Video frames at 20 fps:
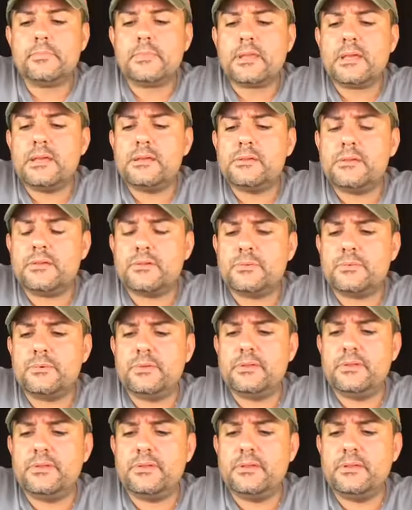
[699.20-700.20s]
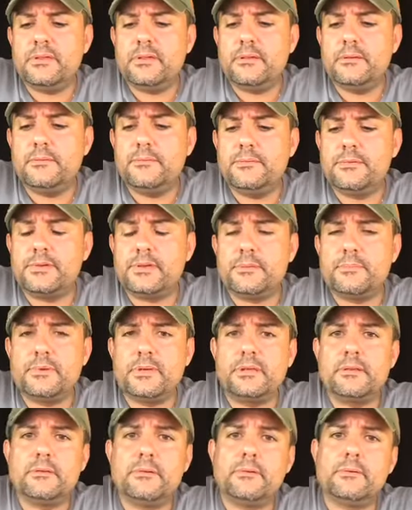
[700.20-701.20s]
I just received
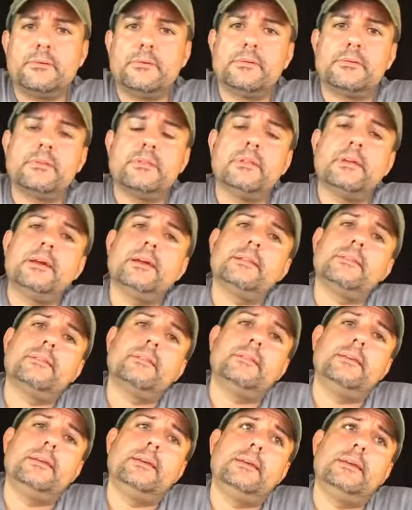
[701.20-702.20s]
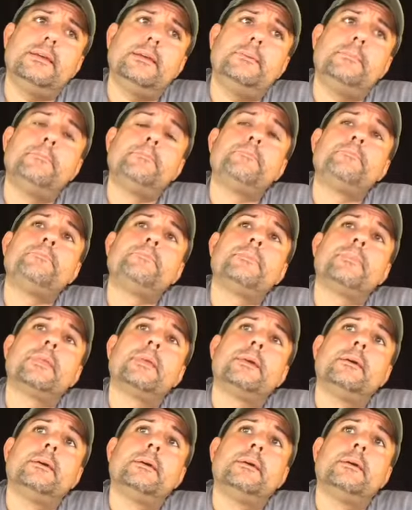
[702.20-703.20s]
shipping notice that the
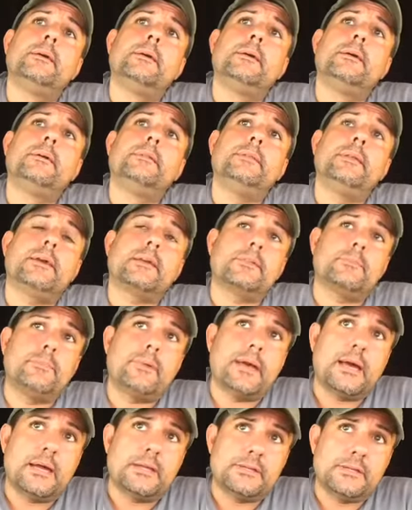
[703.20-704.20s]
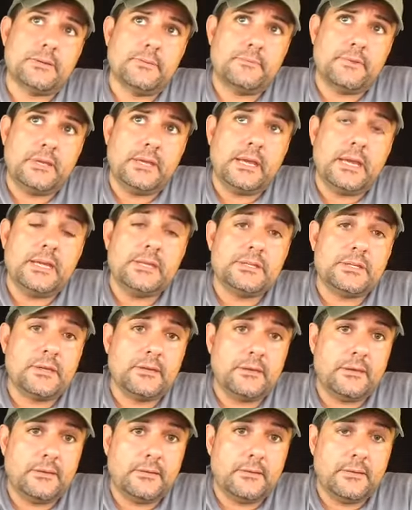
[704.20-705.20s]
next batch of the
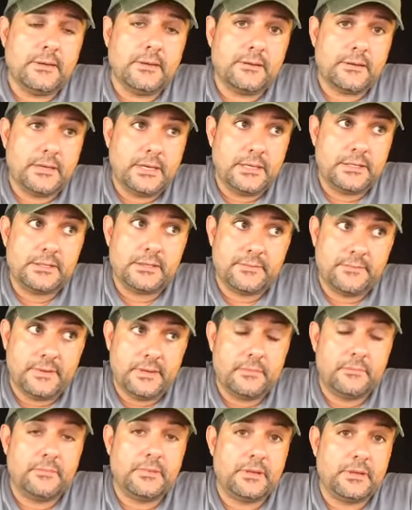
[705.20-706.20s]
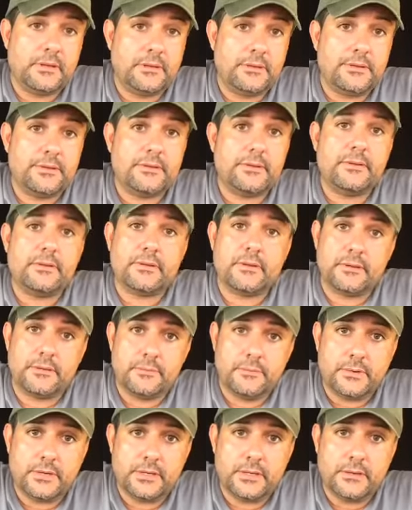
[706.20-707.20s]
HFA minis is on the
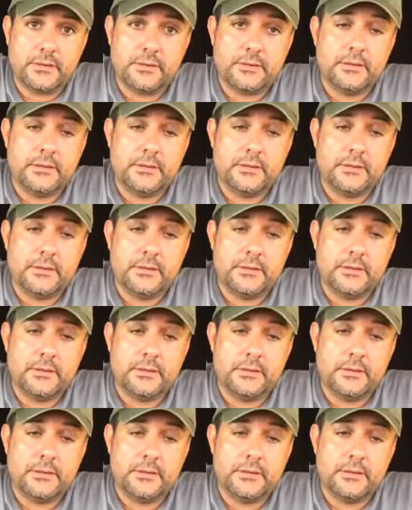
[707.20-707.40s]
way.